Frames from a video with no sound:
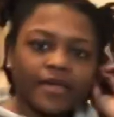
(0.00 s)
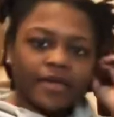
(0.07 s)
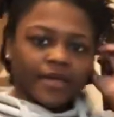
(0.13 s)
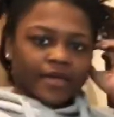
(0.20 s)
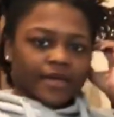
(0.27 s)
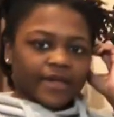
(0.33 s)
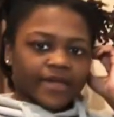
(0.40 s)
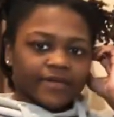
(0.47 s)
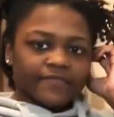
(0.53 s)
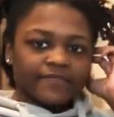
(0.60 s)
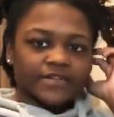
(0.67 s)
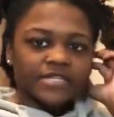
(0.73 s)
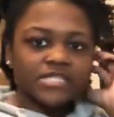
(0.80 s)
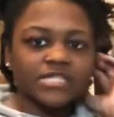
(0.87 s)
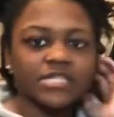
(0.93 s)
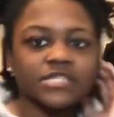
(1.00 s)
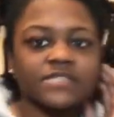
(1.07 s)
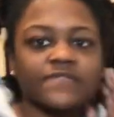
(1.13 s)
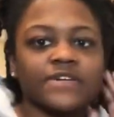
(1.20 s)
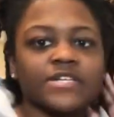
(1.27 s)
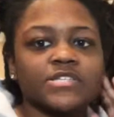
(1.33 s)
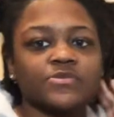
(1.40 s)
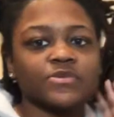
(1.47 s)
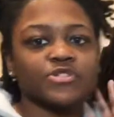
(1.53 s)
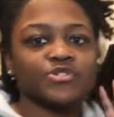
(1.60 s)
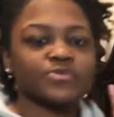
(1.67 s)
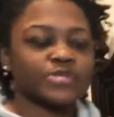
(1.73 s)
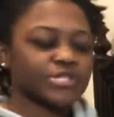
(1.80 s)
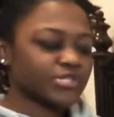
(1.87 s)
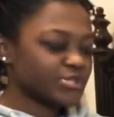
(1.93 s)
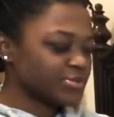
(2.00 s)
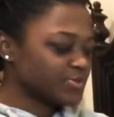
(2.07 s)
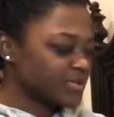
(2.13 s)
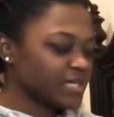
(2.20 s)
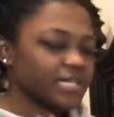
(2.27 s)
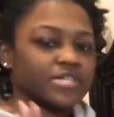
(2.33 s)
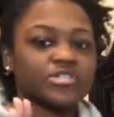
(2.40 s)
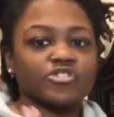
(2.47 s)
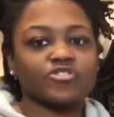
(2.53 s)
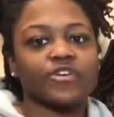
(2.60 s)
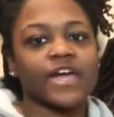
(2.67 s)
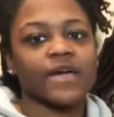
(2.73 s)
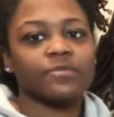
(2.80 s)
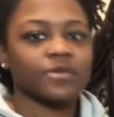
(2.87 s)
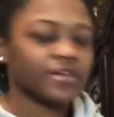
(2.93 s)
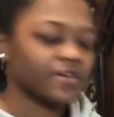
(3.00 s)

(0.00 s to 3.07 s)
Alright, first things first, what you want to do is grab your